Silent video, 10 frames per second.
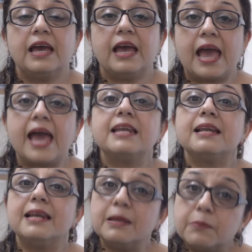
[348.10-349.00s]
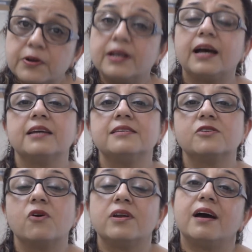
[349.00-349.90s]
and liberalize
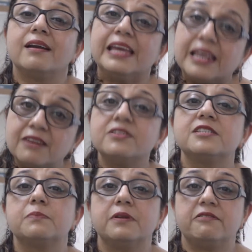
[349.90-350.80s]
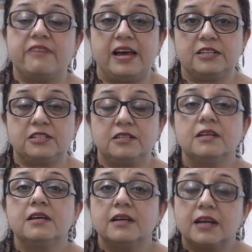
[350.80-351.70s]
on our invisible fat
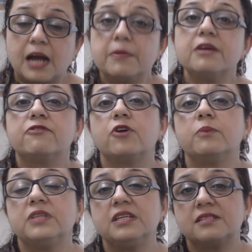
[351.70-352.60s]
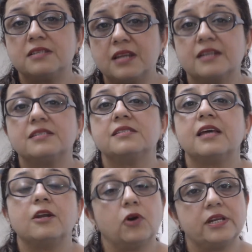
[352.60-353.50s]
coming from these nuts
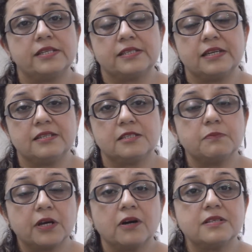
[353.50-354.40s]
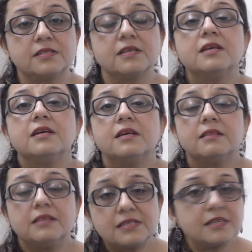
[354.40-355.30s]
and oil seeds, because
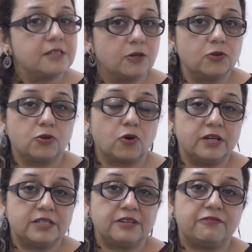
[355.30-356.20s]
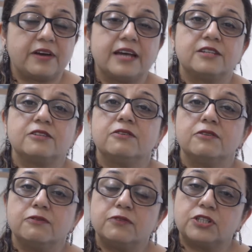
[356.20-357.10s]
this is the good quality fat
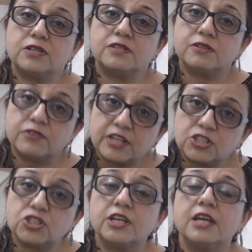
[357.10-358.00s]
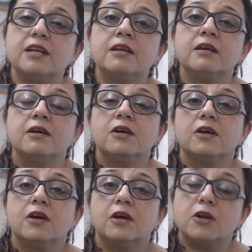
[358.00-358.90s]
which is rich in
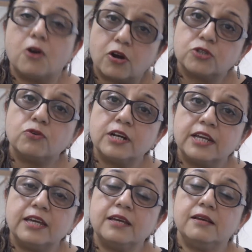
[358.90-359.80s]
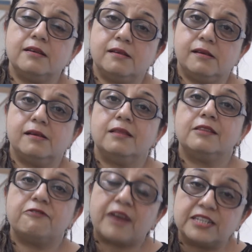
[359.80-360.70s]
not only
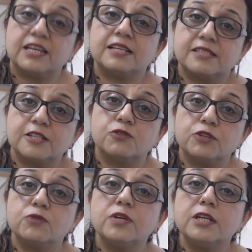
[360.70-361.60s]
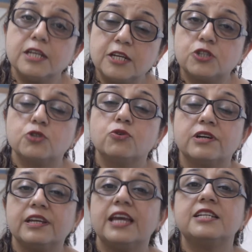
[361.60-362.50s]
the fatty acids which we need to
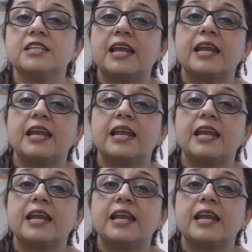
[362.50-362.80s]
create an